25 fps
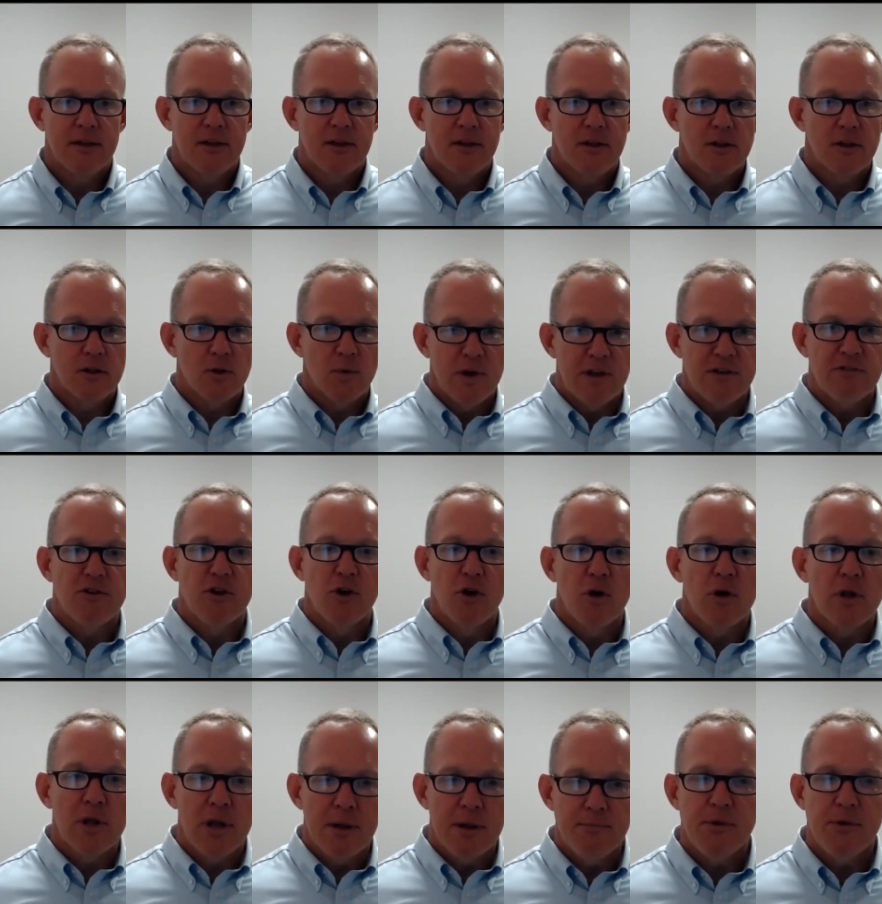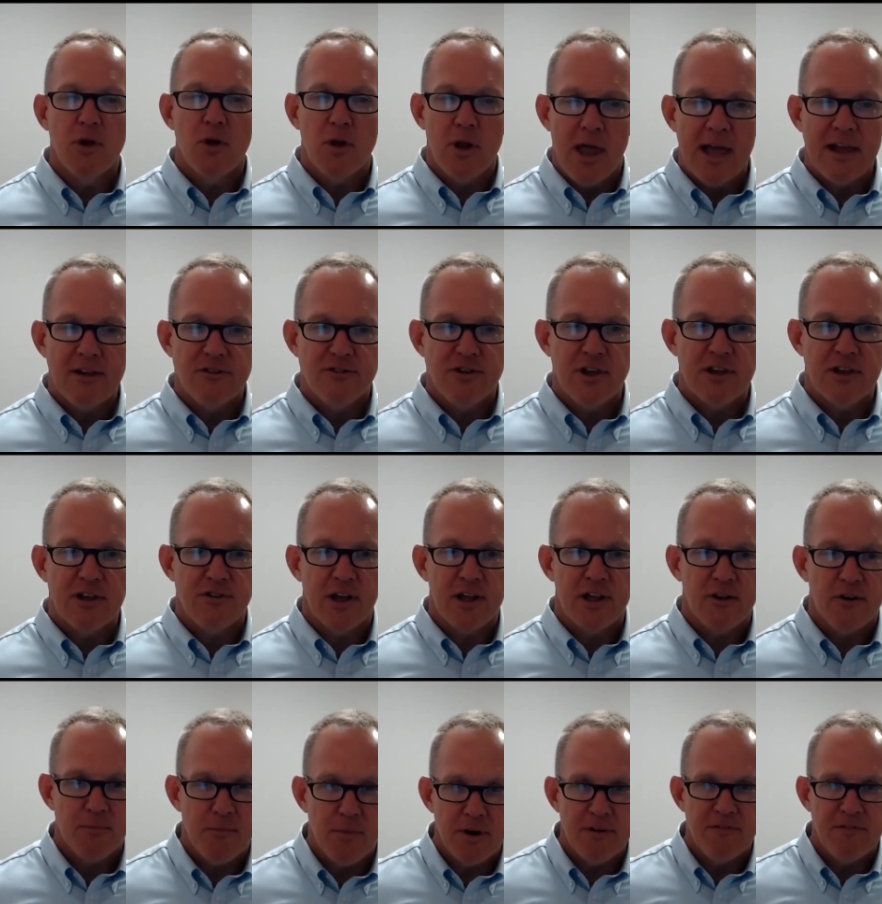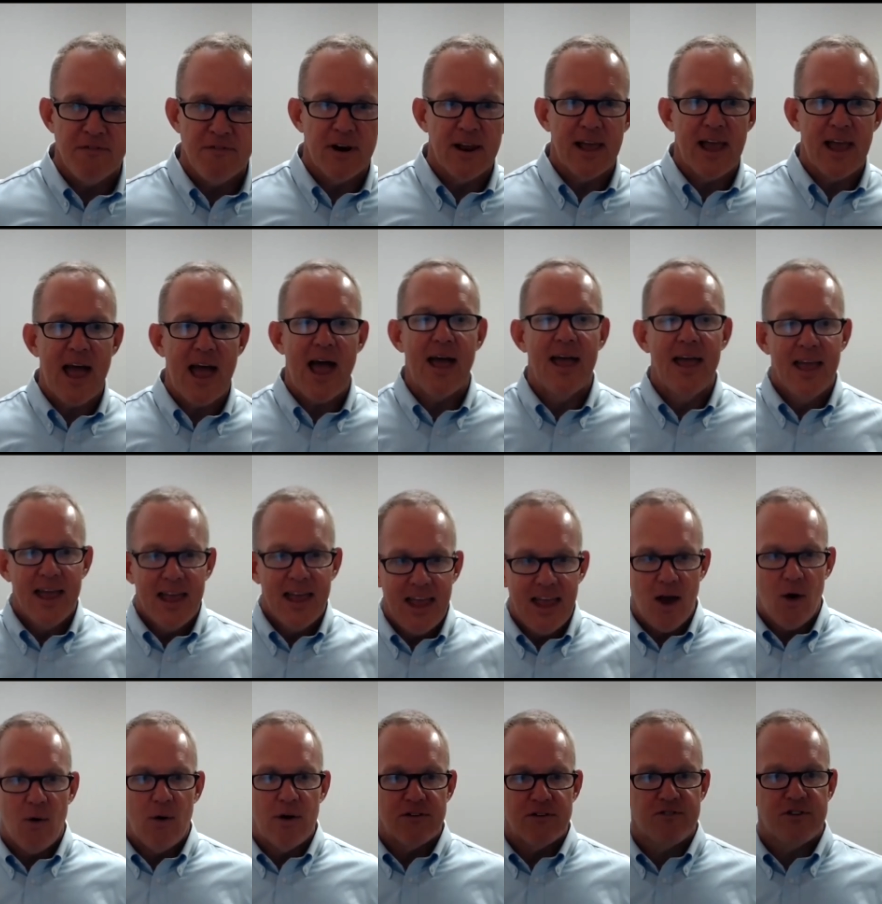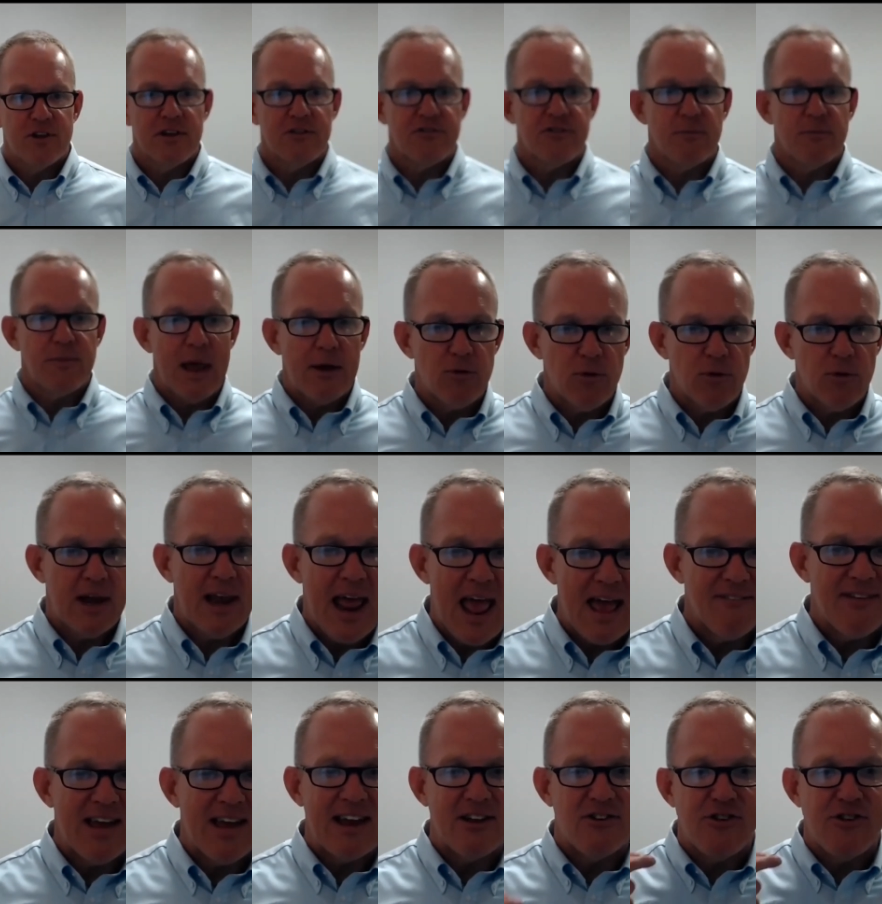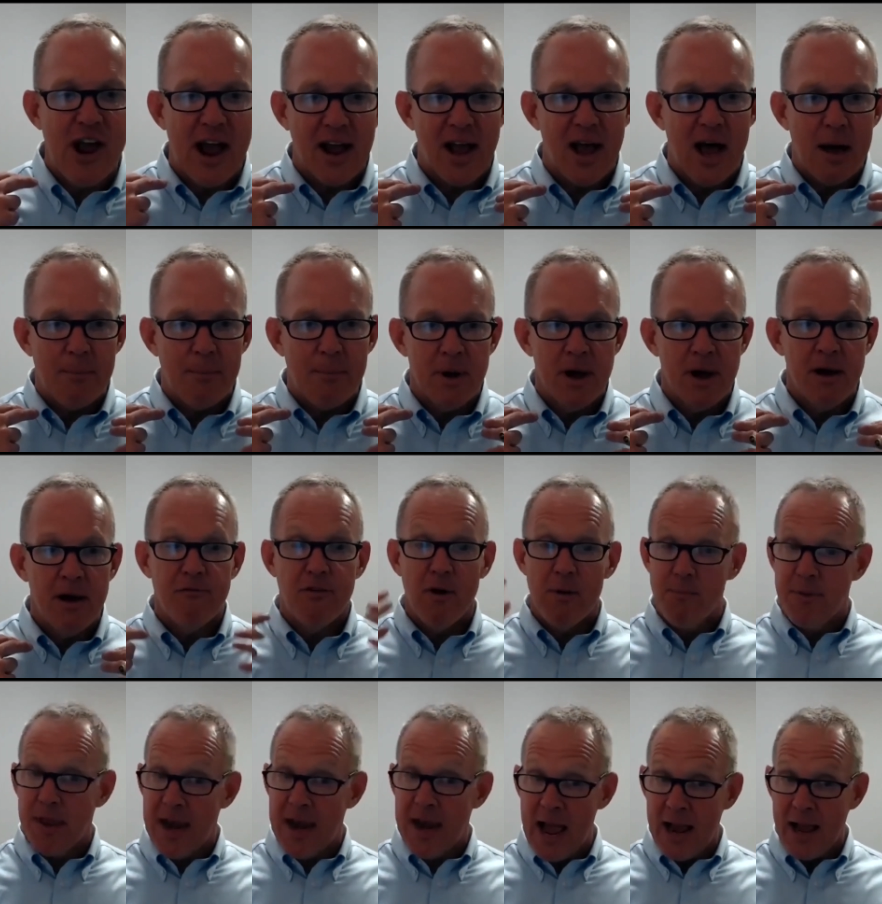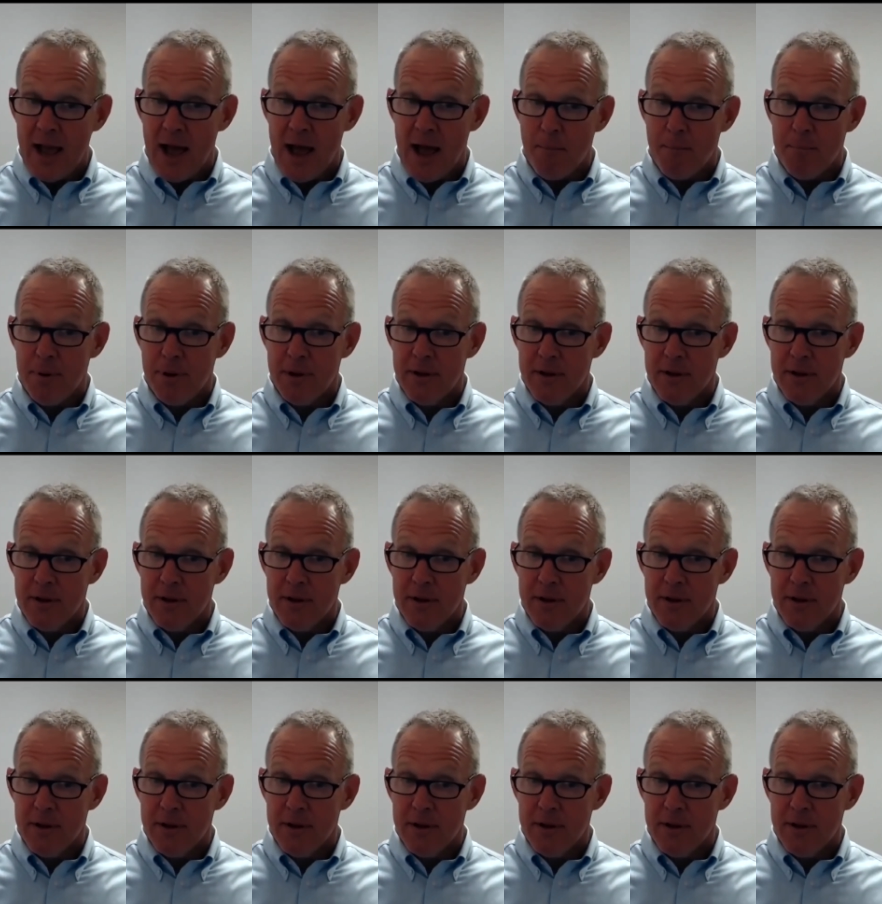Louise, Google him. You'll like Zig Ziglar. Pretty funny guy. He always says sometimes we need to have a checkup from the neck up.